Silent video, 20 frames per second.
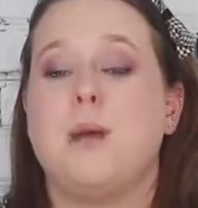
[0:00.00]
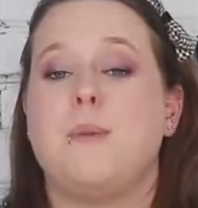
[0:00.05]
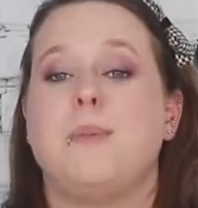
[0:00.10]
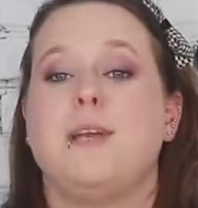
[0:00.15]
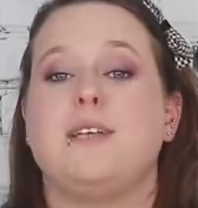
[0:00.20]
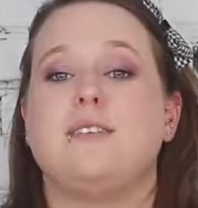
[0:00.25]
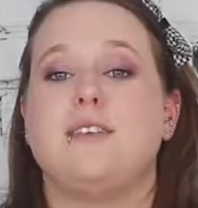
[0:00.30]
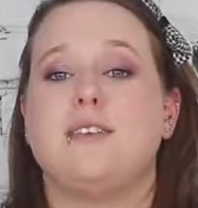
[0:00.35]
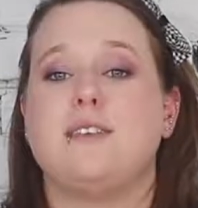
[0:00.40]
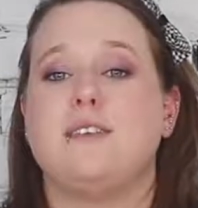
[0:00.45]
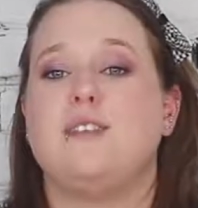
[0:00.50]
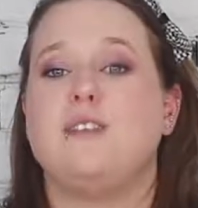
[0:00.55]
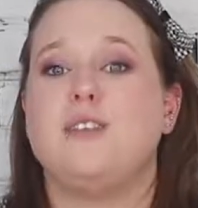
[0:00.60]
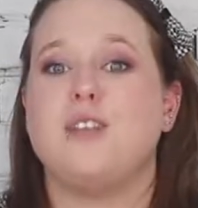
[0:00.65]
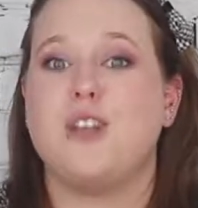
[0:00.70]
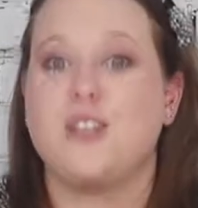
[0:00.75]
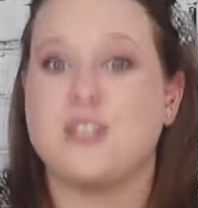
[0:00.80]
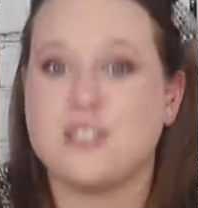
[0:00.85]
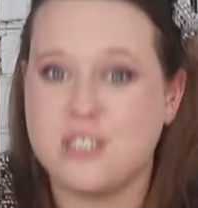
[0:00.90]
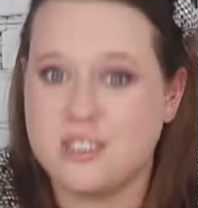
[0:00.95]
because it's
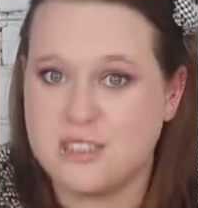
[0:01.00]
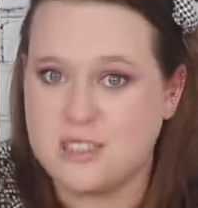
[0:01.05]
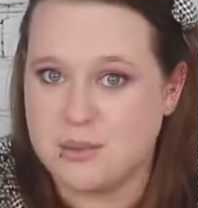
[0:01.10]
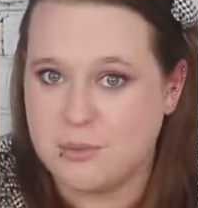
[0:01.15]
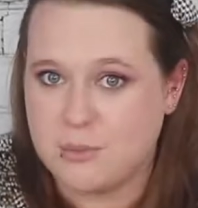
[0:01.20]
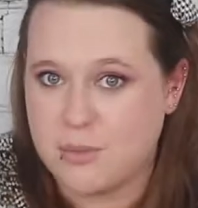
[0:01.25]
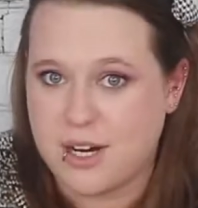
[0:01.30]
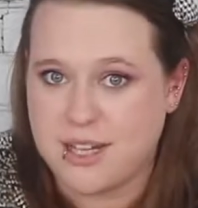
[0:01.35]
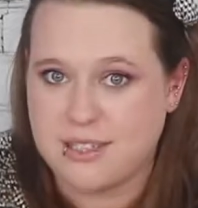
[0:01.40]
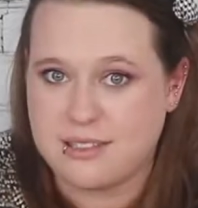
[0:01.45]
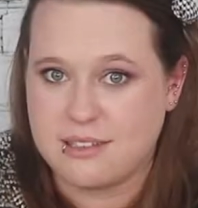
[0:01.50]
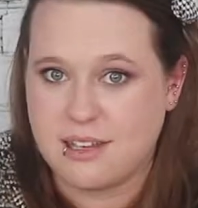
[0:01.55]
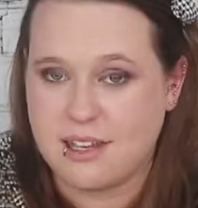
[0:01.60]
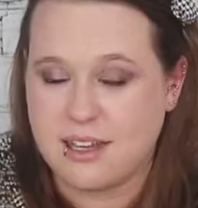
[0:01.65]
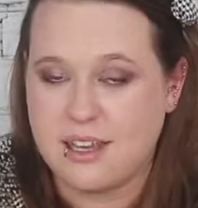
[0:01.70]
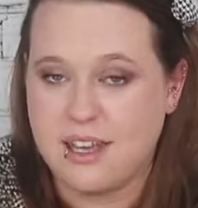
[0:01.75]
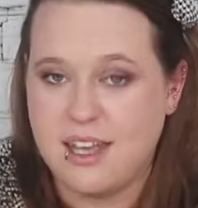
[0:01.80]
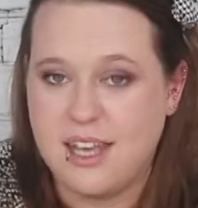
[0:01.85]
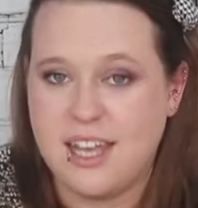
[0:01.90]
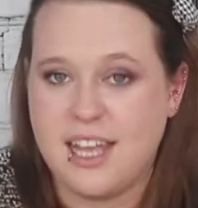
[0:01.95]
not just in pricing.